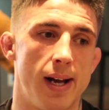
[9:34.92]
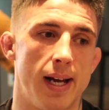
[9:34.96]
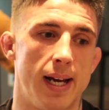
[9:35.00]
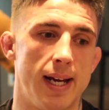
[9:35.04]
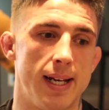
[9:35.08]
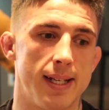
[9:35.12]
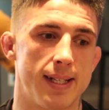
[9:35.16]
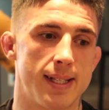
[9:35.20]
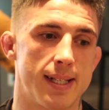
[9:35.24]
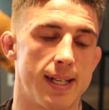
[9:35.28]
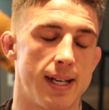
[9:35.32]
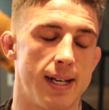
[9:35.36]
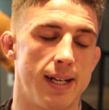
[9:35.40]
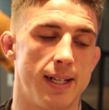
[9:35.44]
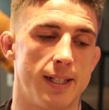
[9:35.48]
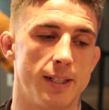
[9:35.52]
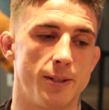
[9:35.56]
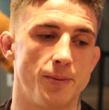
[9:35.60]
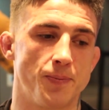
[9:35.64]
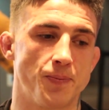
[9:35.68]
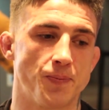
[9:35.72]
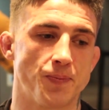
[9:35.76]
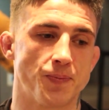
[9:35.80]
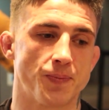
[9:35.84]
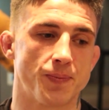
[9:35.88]
it's
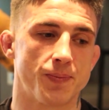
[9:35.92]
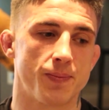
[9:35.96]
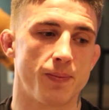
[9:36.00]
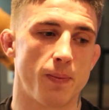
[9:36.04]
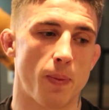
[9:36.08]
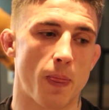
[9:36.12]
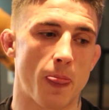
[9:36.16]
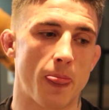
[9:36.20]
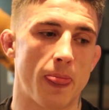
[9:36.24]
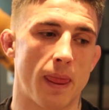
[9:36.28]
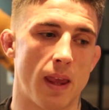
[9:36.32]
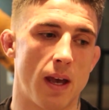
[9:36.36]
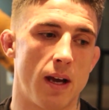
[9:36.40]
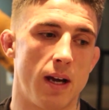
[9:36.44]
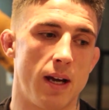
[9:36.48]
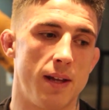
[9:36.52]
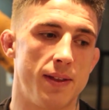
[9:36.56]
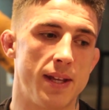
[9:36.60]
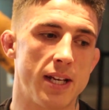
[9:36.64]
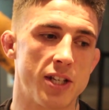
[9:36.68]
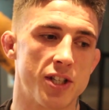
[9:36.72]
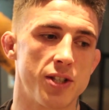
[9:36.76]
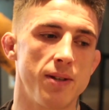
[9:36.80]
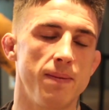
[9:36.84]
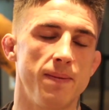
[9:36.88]

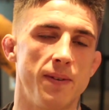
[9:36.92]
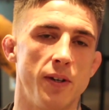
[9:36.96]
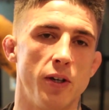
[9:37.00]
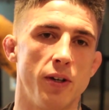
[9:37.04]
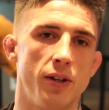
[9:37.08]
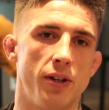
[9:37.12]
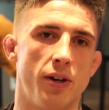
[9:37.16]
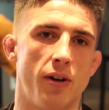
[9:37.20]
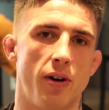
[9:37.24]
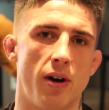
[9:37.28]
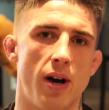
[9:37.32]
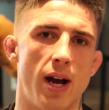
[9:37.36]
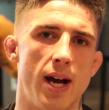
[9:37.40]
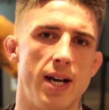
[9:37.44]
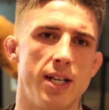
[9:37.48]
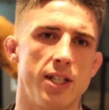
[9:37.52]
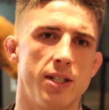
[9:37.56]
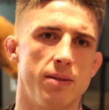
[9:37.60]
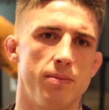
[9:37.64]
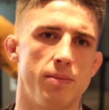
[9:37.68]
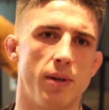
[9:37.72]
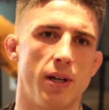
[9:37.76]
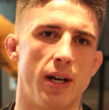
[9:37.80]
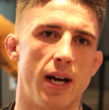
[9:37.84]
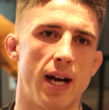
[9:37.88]
that's something on the
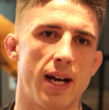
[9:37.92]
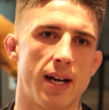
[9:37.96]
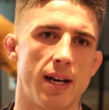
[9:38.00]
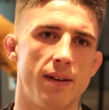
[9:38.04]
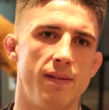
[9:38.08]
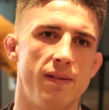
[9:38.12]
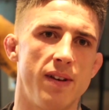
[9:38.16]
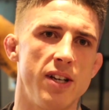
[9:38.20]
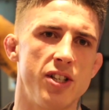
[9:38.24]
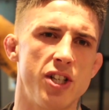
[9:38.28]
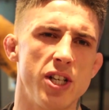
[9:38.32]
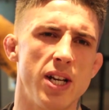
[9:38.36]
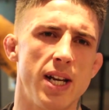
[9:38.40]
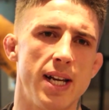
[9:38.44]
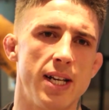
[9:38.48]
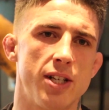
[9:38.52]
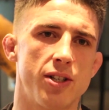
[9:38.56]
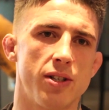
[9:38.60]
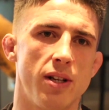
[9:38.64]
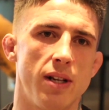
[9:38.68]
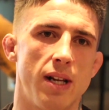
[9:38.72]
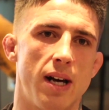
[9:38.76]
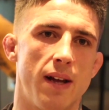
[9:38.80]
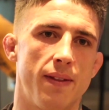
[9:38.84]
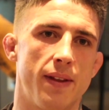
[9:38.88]
horizon. But I can
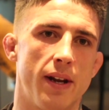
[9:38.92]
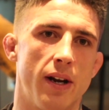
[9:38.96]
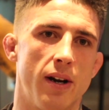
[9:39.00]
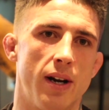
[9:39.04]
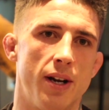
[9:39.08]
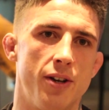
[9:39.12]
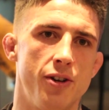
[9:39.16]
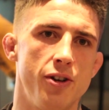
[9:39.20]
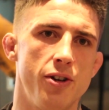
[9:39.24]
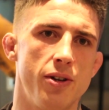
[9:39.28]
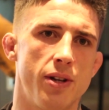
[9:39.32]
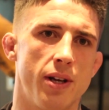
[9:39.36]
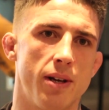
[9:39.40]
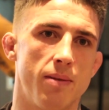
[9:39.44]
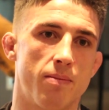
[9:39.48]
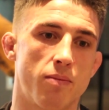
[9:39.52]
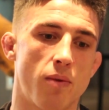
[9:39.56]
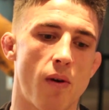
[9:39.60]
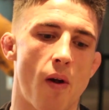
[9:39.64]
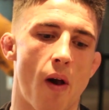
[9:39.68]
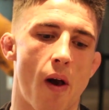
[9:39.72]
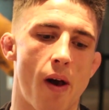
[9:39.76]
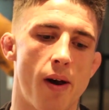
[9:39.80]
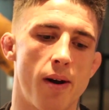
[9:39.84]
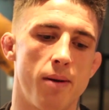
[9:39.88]
visualise all that there. I knew that
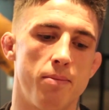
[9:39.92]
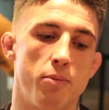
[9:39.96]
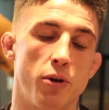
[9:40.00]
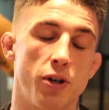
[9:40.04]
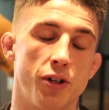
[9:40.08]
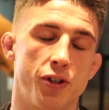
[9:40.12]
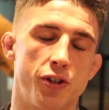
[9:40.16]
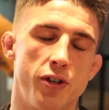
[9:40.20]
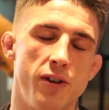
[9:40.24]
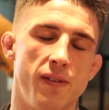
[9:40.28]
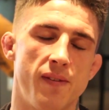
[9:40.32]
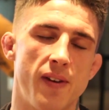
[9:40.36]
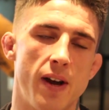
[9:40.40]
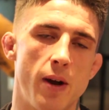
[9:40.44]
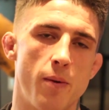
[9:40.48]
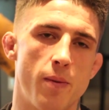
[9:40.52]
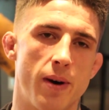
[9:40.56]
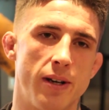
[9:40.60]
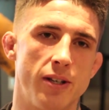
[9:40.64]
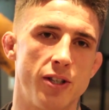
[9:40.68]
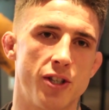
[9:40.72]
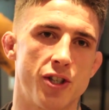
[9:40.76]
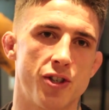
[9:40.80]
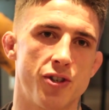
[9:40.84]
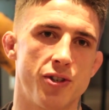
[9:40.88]
I'm on a 2-fight
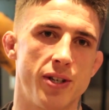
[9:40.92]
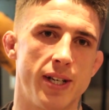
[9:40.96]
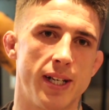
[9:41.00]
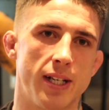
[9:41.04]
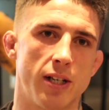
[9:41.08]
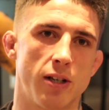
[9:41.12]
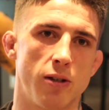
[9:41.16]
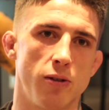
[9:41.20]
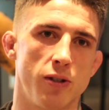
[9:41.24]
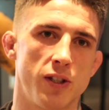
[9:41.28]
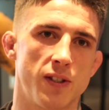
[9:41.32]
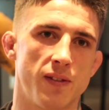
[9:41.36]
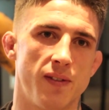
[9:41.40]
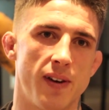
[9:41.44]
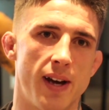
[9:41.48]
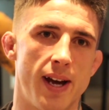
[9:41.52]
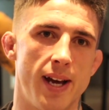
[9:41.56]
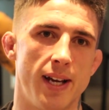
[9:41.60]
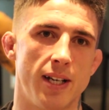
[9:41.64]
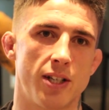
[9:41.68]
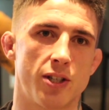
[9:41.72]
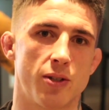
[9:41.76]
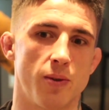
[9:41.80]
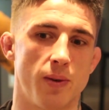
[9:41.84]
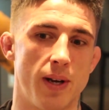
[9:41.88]
win streak, close
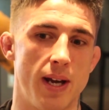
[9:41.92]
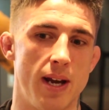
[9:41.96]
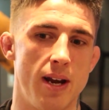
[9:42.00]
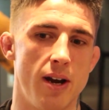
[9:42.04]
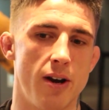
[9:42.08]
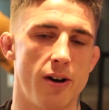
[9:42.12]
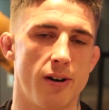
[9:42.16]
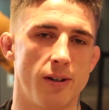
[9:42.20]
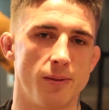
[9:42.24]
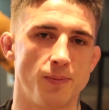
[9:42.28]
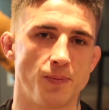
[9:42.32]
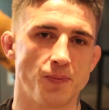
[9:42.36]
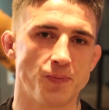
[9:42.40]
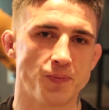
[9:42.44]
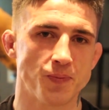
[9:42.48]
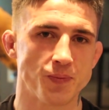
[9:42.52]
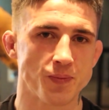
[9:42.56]
fight. So here,